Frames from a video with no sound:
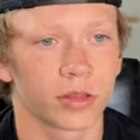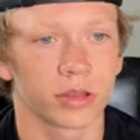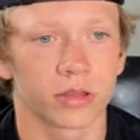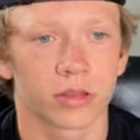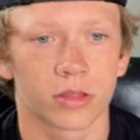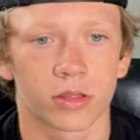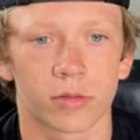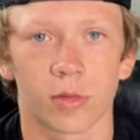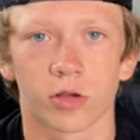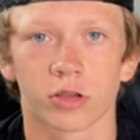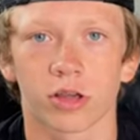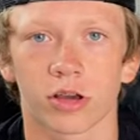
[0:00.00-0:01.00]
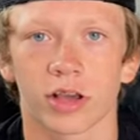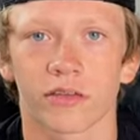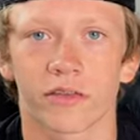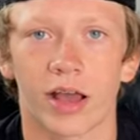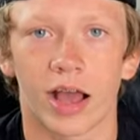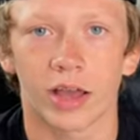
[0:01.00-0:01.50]
Is the most luck
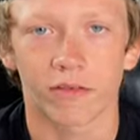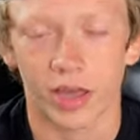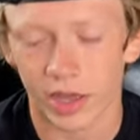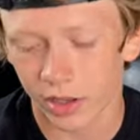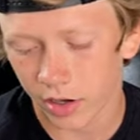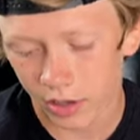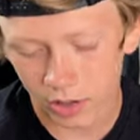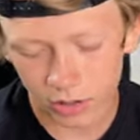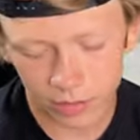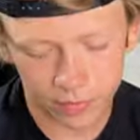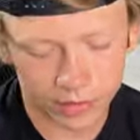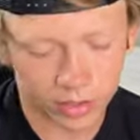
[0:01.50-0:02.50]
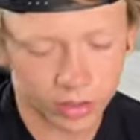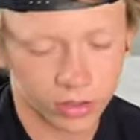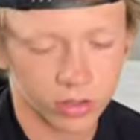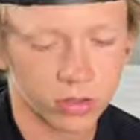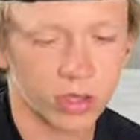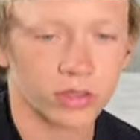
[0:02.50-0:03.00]
I've had.
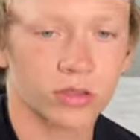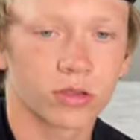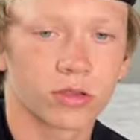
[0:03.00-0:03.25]
You got